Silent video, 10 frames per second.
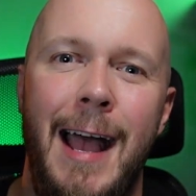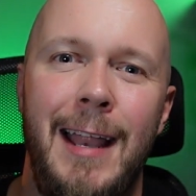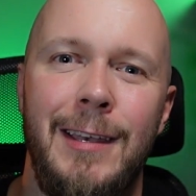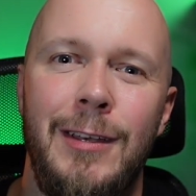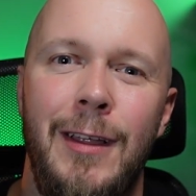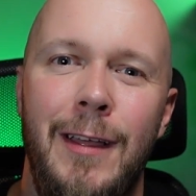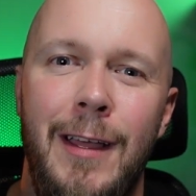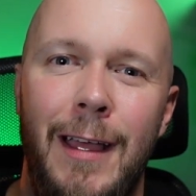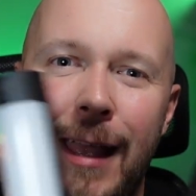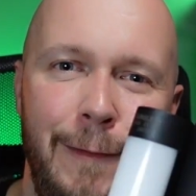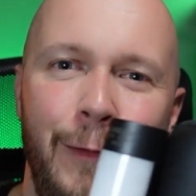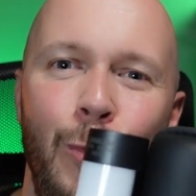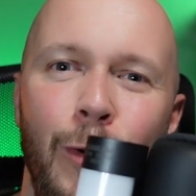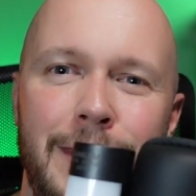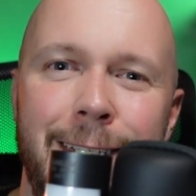and if
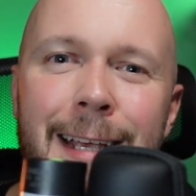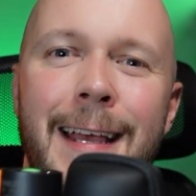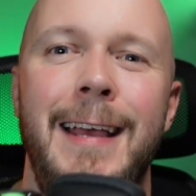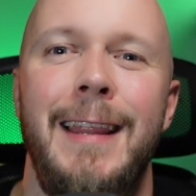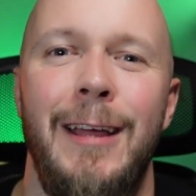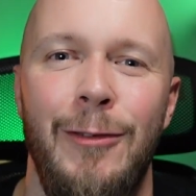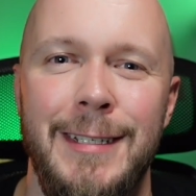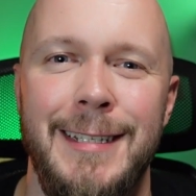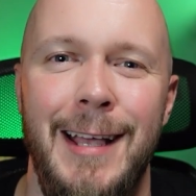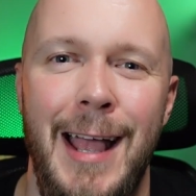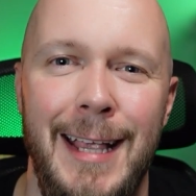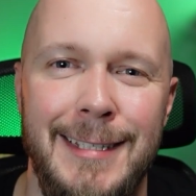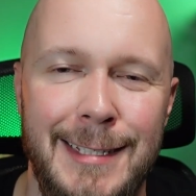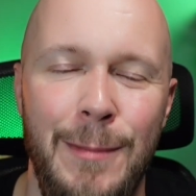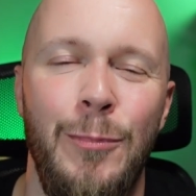you want it, there is a
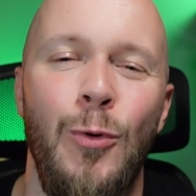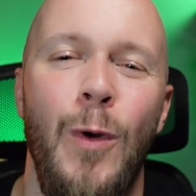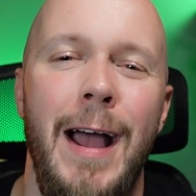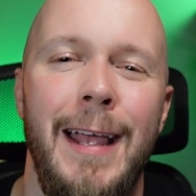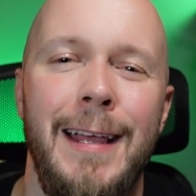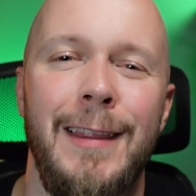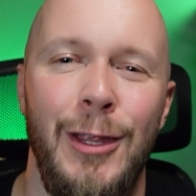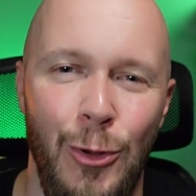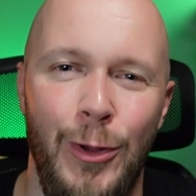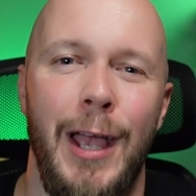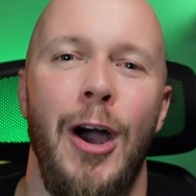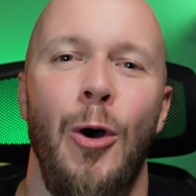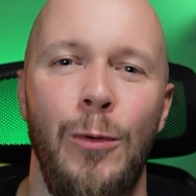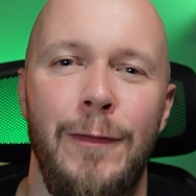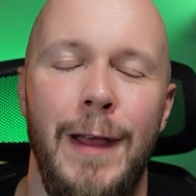simple way that you can get
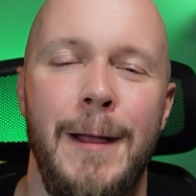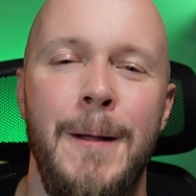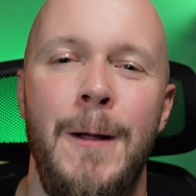hold of it.